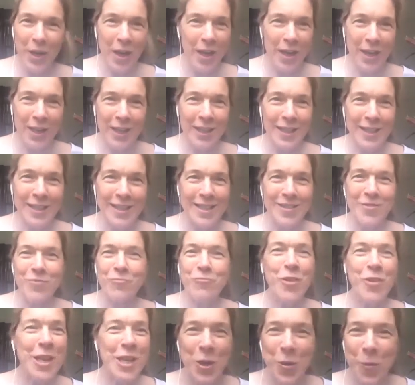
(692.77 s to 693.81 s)
I can
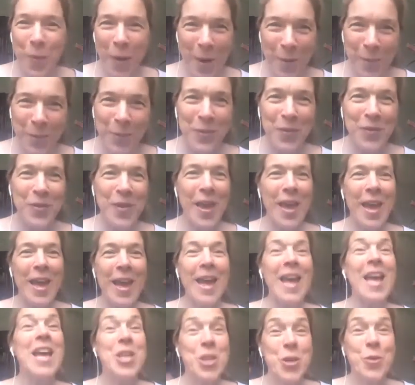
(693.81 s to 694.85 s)
ring you up and say